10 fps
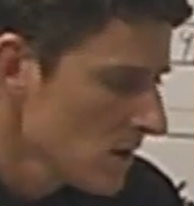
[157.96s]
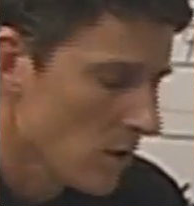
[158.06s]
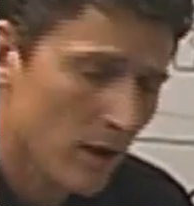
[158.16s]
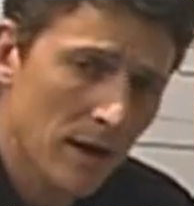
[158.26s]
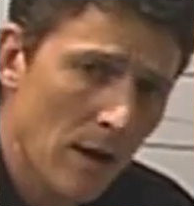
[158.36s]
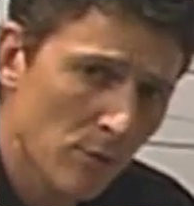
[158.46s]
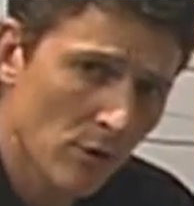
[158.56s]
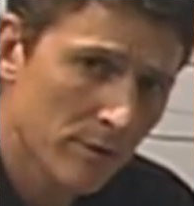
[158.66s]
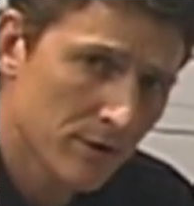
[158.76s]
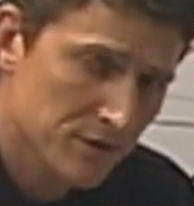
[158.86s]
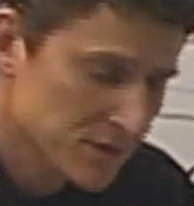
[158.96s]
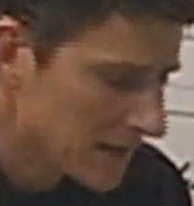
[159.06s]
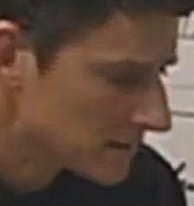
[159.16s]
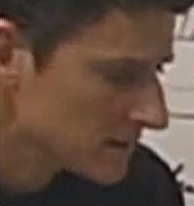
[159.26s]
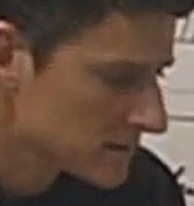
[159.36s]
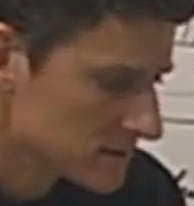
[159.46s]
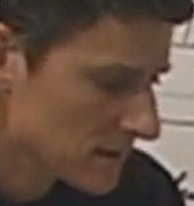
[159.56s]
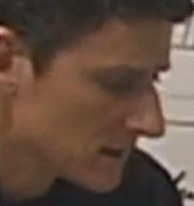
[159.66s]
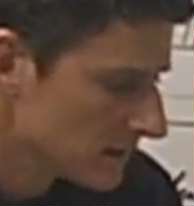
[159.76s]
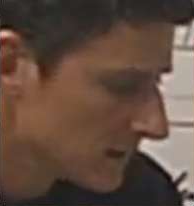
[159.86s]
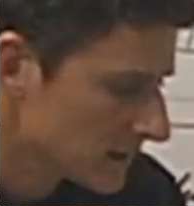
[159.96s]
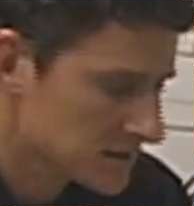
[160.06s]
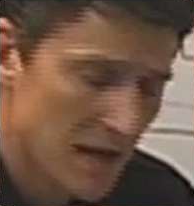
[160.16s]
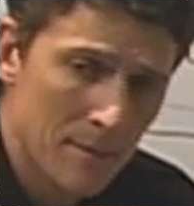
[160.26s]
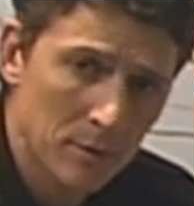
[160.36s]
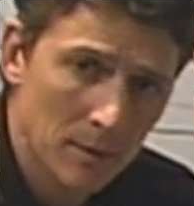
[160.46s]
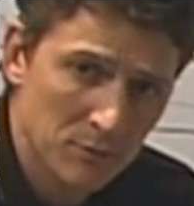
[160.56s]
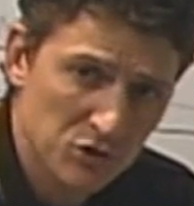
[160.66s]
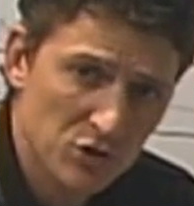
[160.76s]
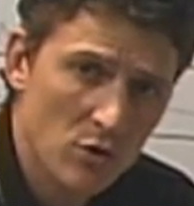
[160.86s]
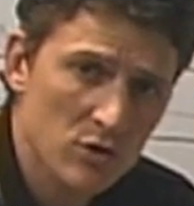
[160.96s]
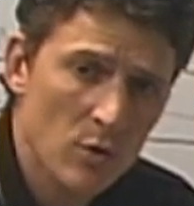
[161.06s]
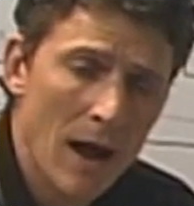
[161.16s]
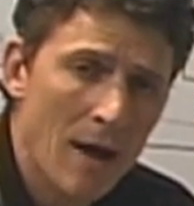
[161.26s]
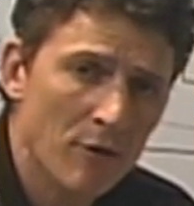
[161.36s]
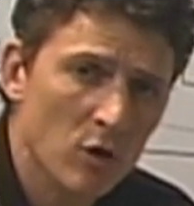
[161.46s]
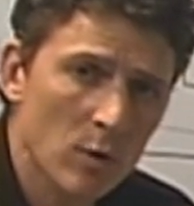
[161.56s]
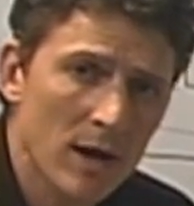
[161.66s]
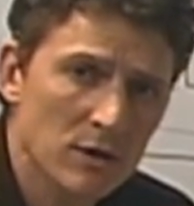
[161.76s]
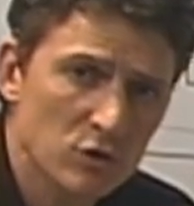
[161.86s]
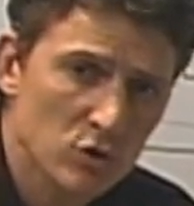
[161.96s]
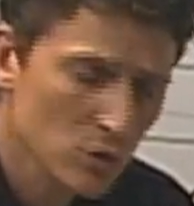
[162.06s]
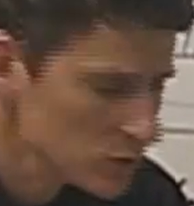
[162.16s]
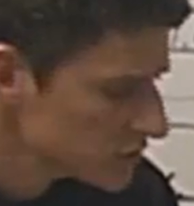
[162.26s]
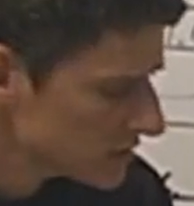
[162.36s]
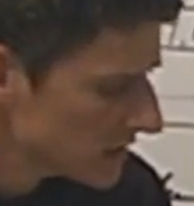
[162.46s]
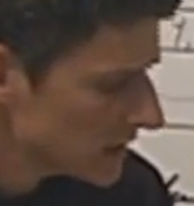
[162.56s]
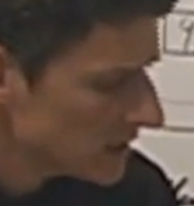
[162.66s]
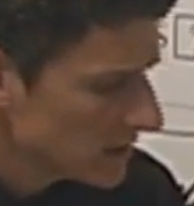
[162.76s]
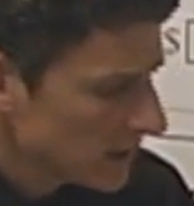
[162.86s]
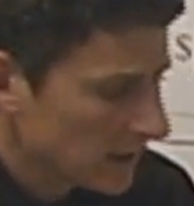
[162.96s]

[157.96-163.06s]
Okay, now we're over here to set this example up to show you how to go ahead and use the